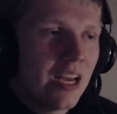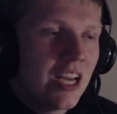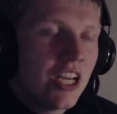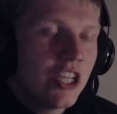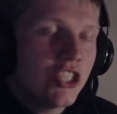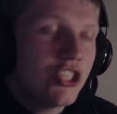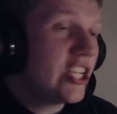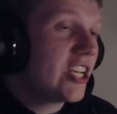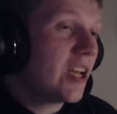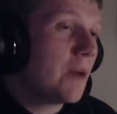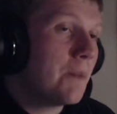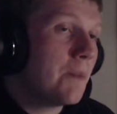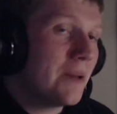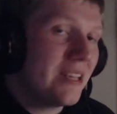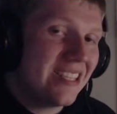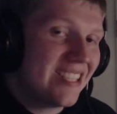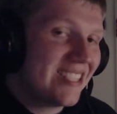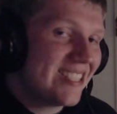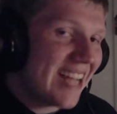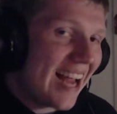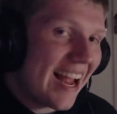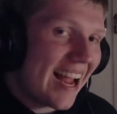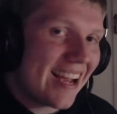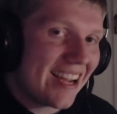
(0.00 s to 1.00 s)
She could be
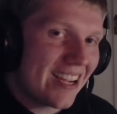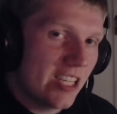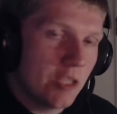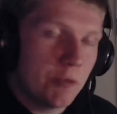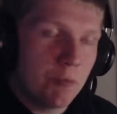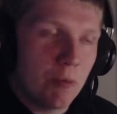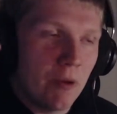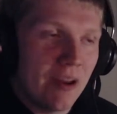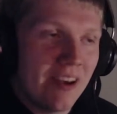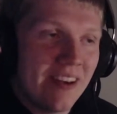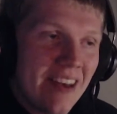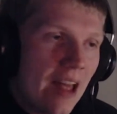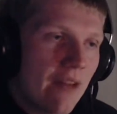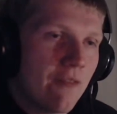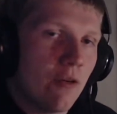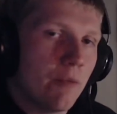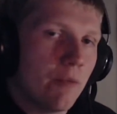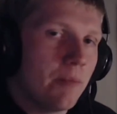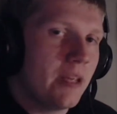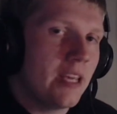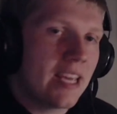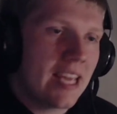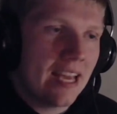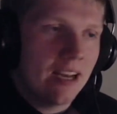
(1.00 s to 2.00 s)
staggered but never
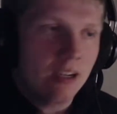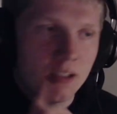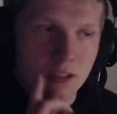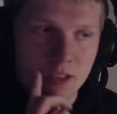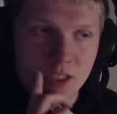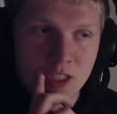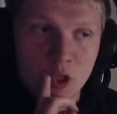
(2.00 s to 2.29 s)
be killed.